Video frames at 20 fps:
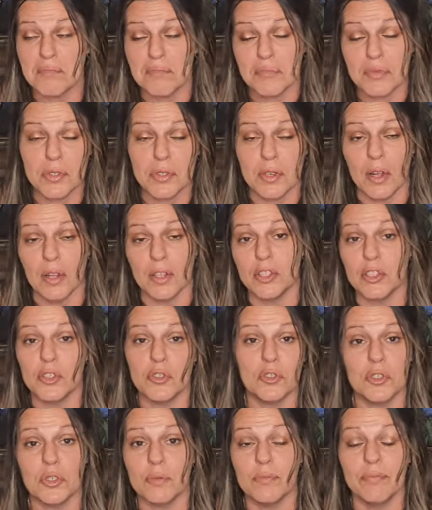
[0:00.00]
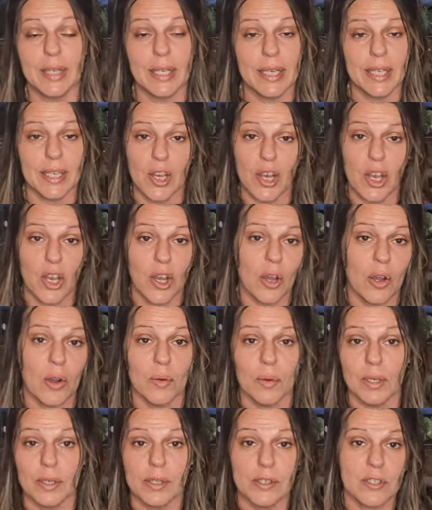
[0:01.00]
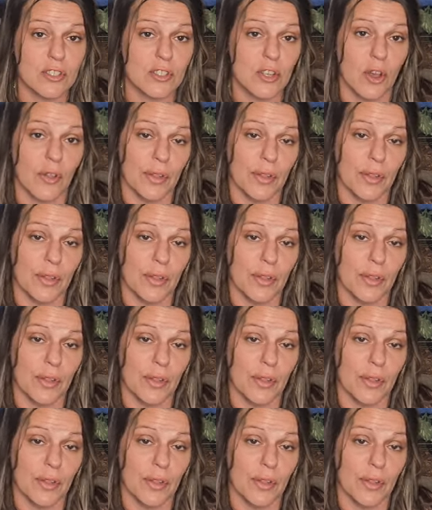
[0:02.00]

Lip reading: saw a YouTube video or saw